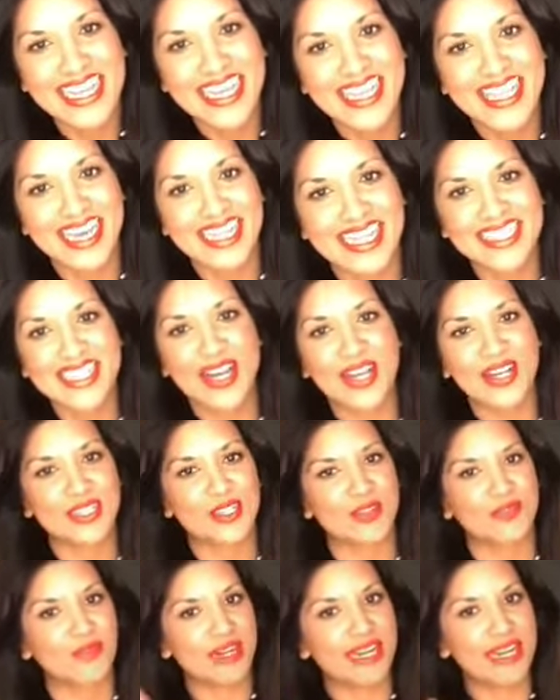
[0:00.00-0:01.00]
that's kind
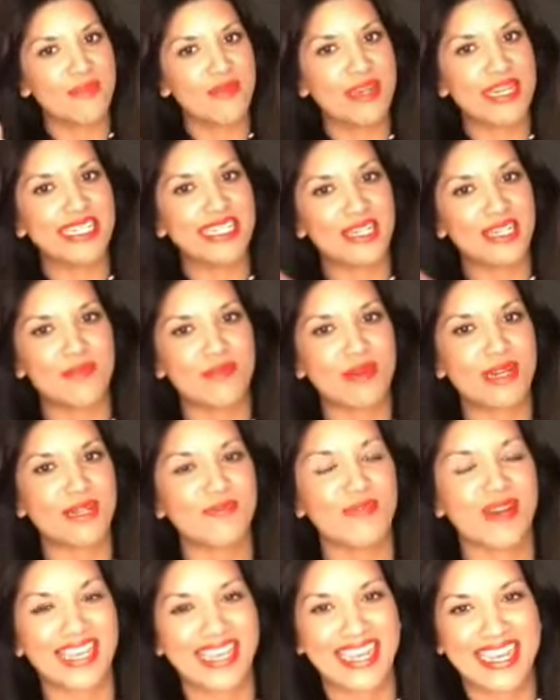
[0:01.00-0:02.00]
of immediately pricked
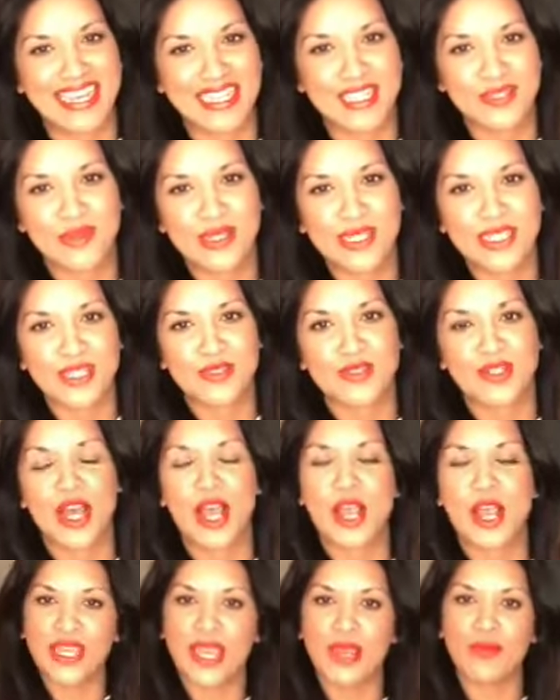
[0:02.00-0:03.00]
my ears, because I was
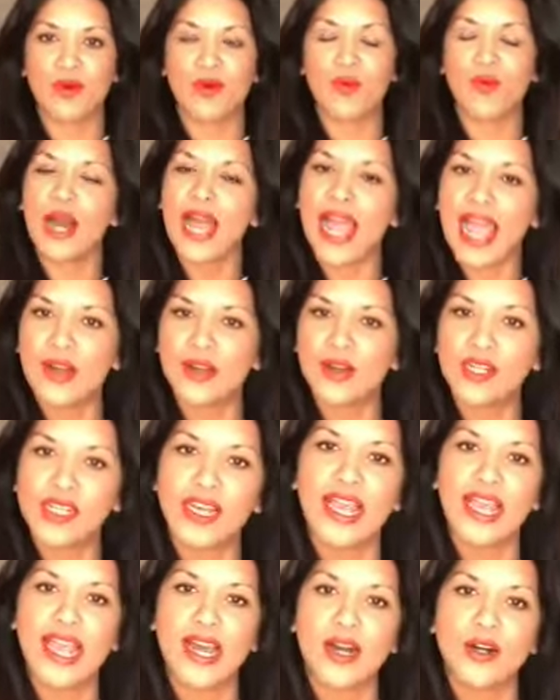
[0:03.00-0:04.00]
like, okay, well, how can
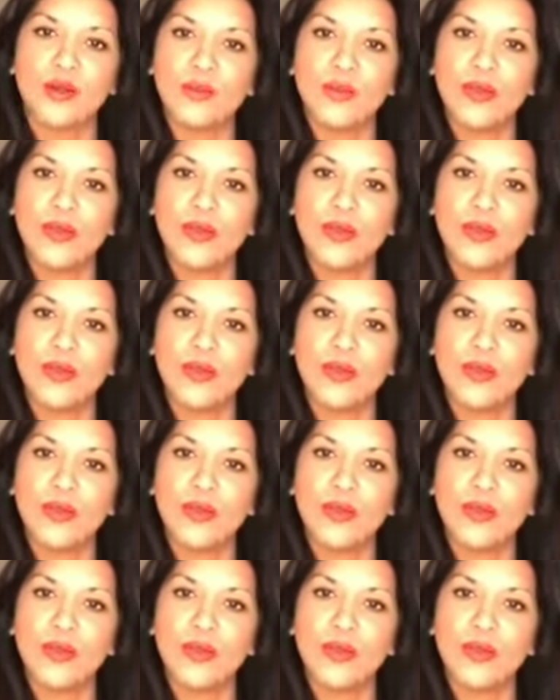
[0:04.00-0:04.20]
I help?